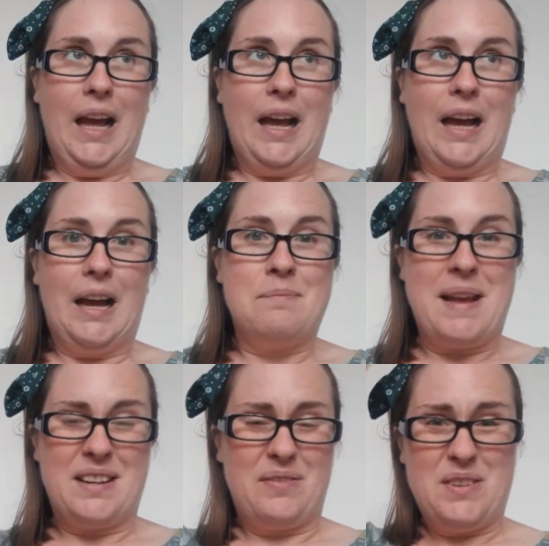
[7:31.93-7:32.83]
I
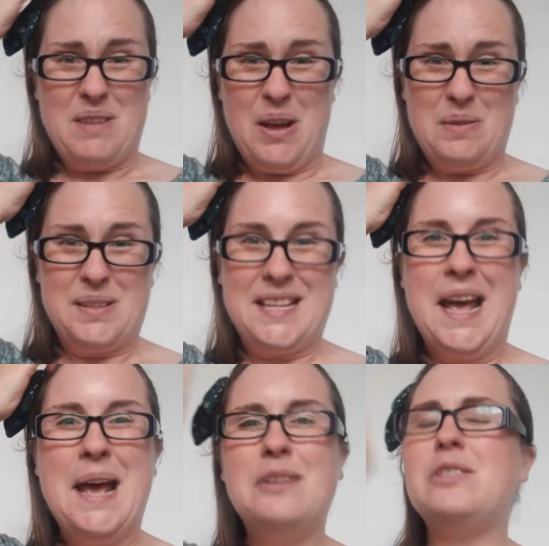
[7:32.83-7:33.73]
made a few notes,
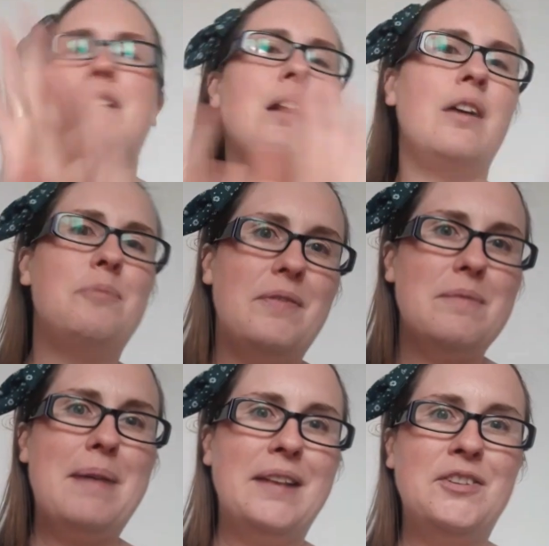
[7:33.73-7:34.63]
so don't ask me for the
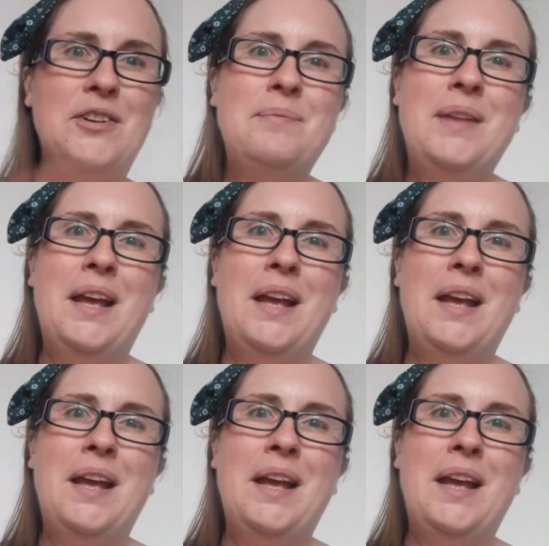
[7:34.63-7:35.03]
pattern,